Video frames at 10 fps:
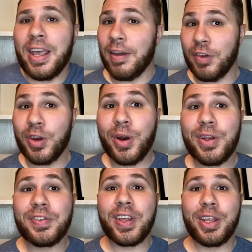Have you
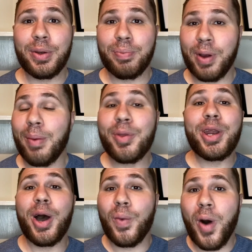noticed that you're probably
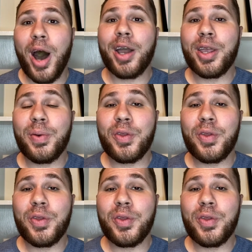not walking